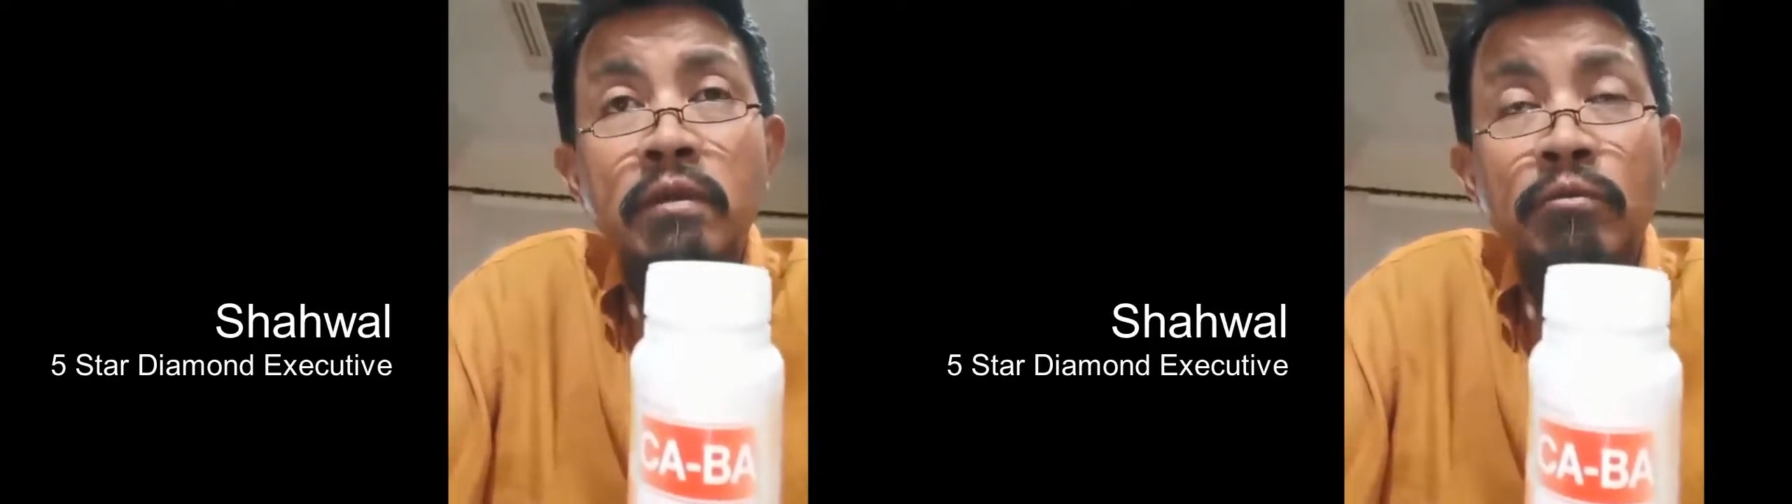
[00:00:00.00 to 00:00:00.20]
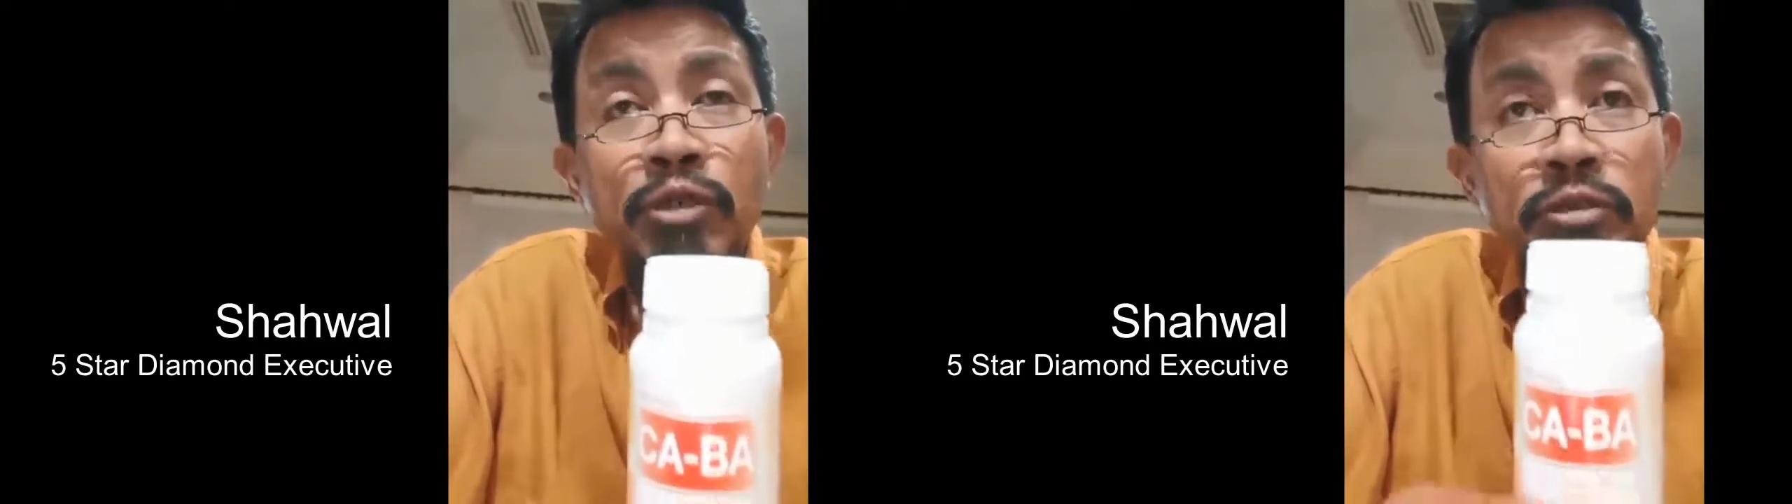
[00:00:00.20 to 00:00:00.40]

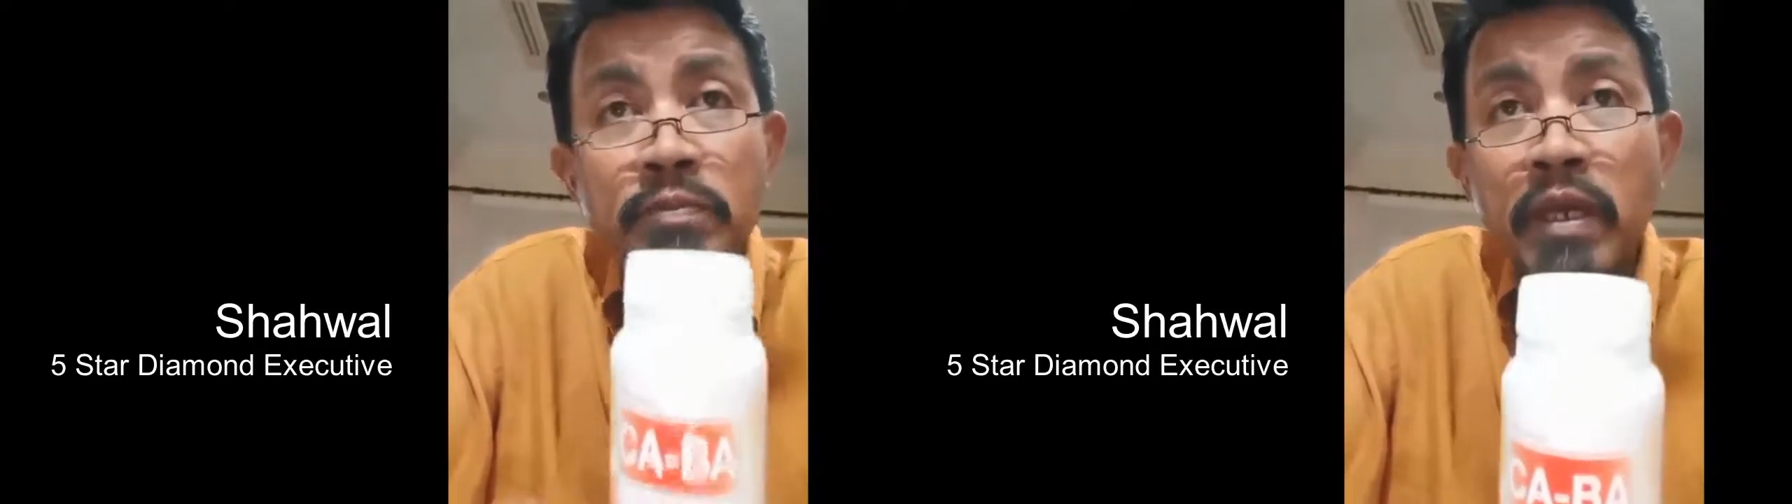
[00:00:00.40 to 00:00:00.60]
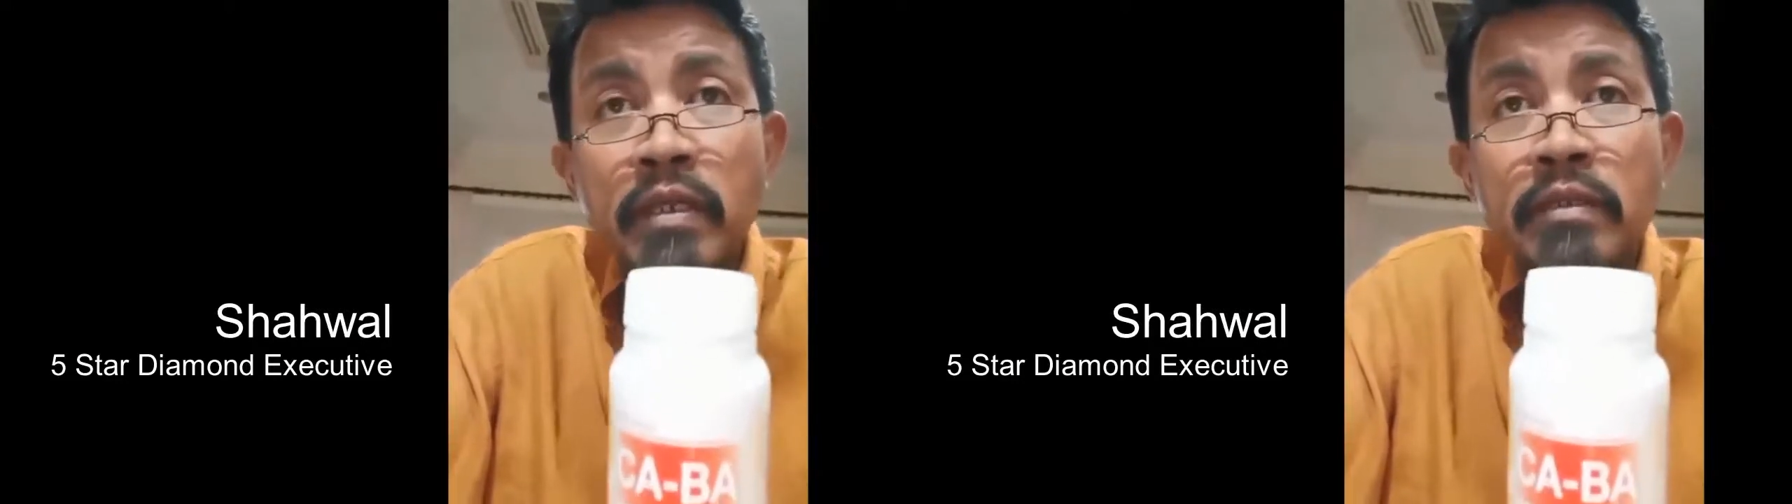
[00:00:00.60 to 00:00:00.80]
Which
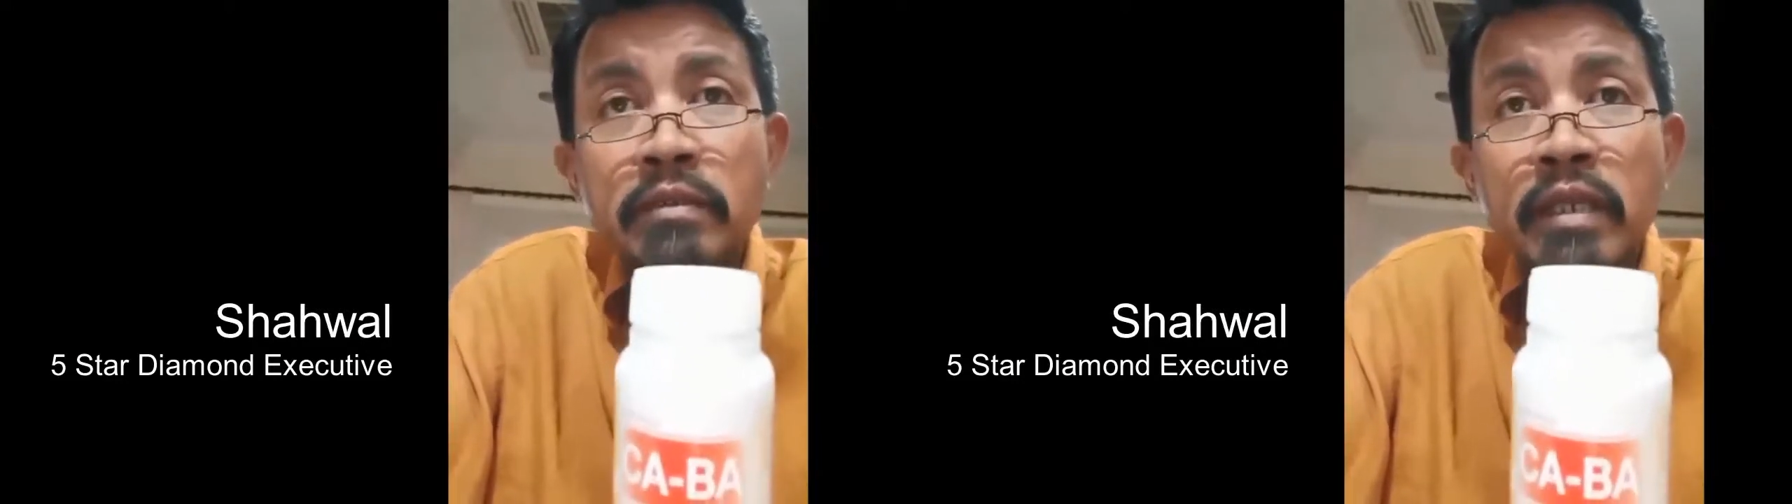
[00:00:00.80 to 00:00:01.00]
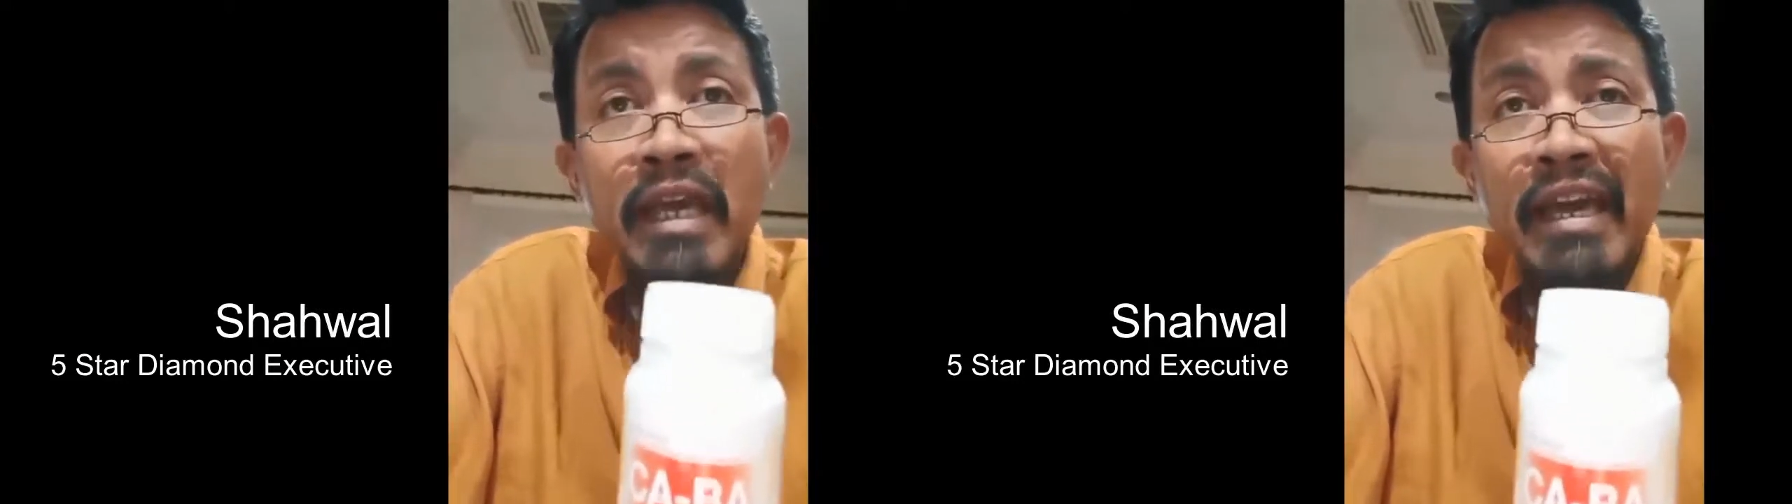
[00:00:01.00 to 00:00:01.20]

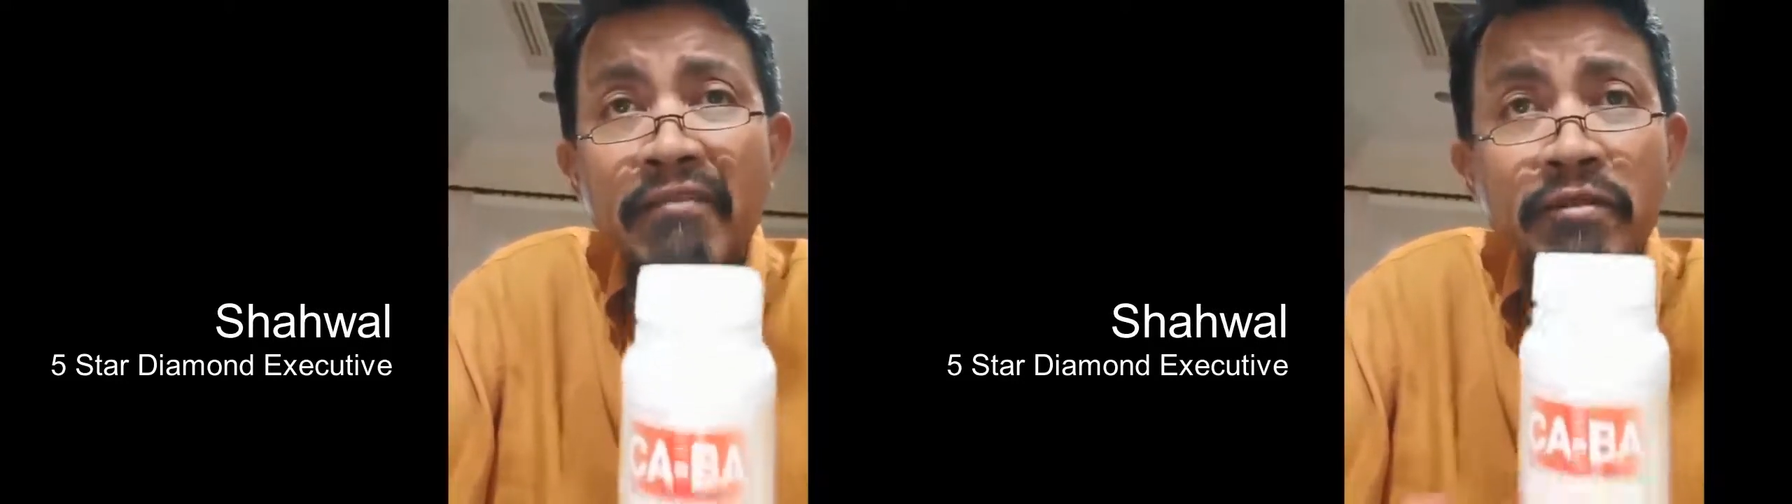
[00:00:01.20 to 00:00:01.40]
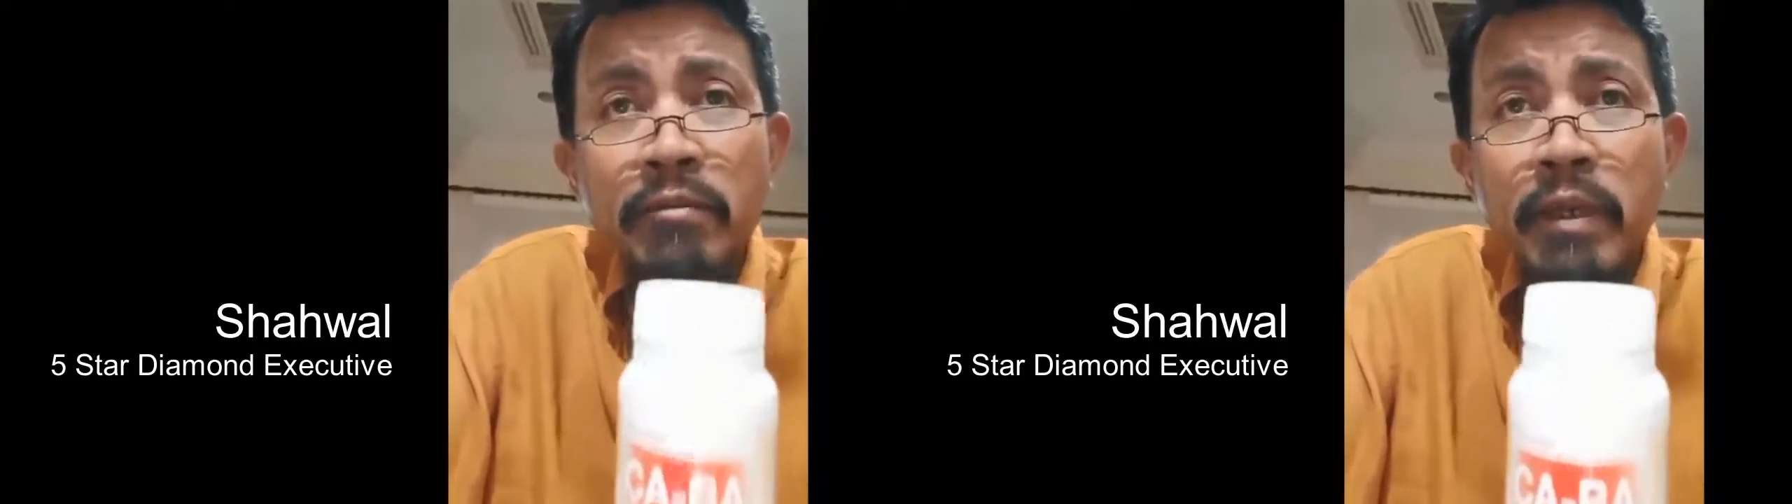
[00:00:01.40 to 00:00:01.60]
means
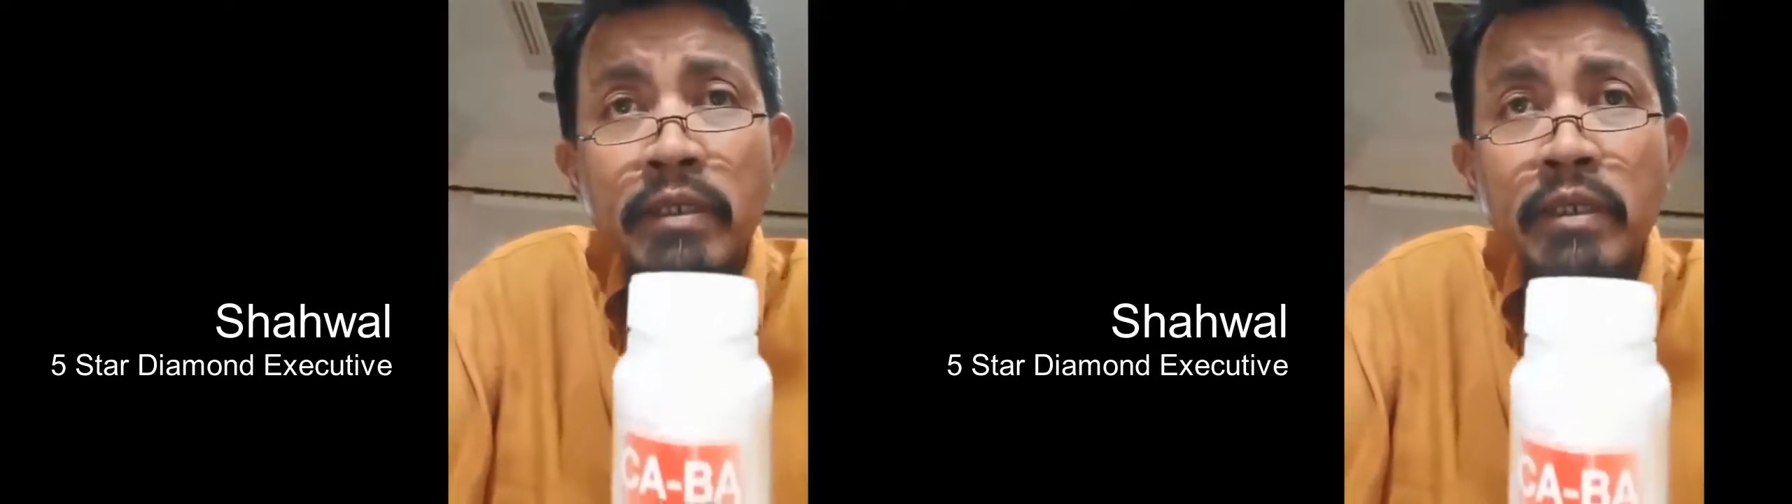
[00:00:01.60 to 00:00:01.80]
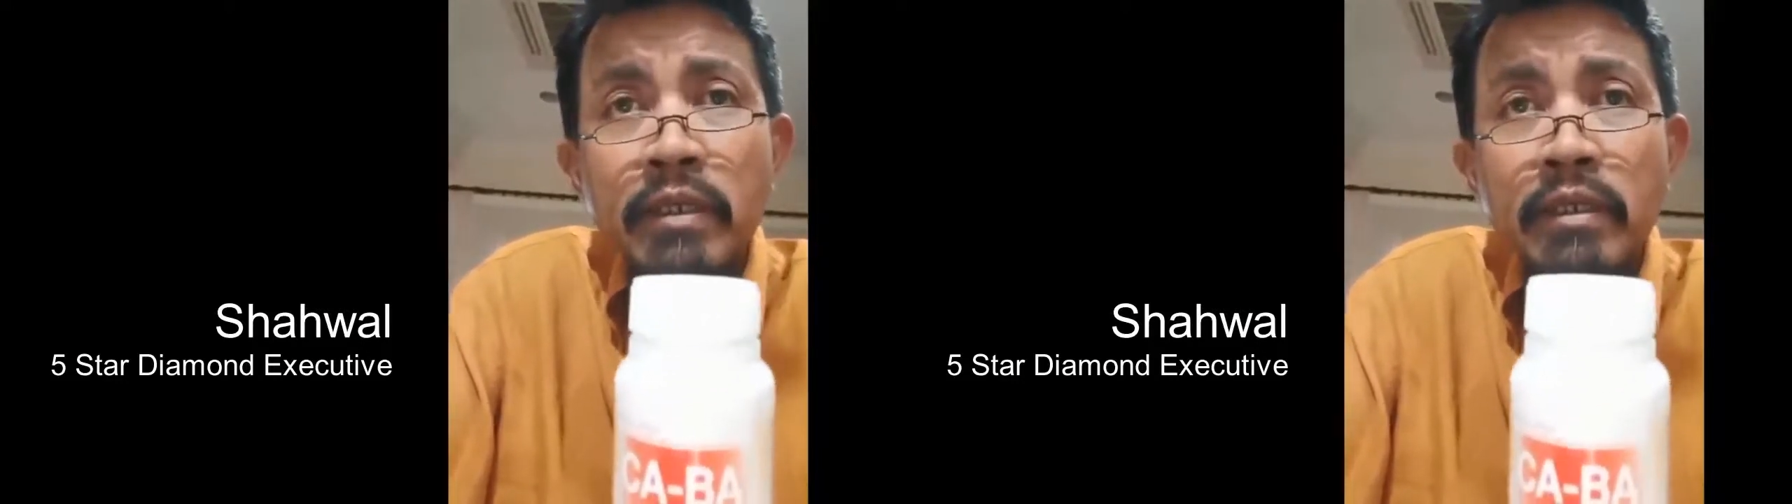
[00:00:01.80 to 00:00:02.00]

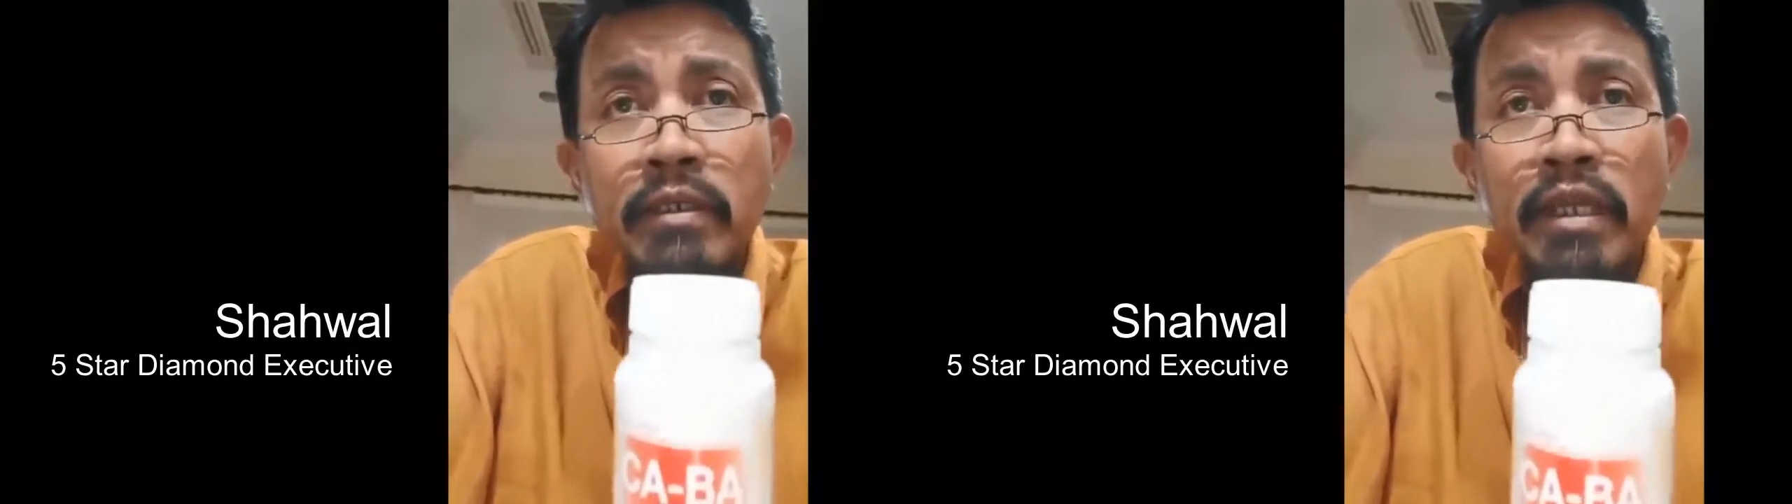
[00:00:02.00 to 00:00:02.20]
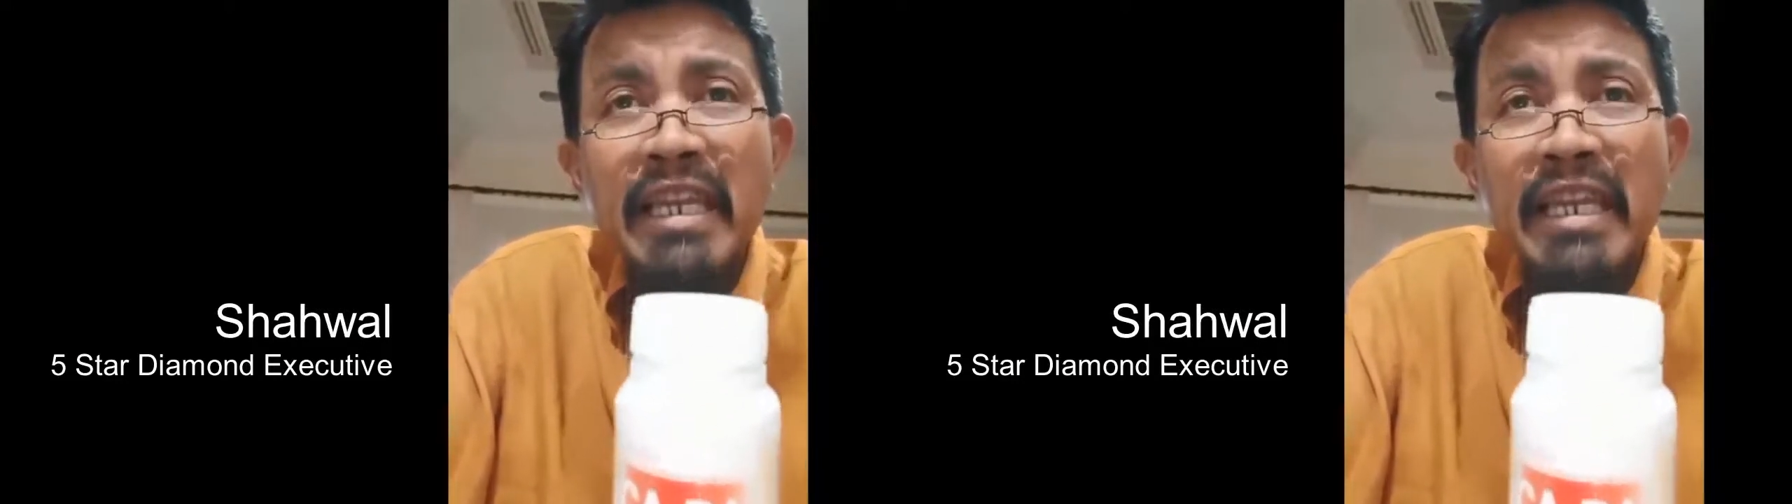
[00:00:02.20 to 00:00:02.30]
everybody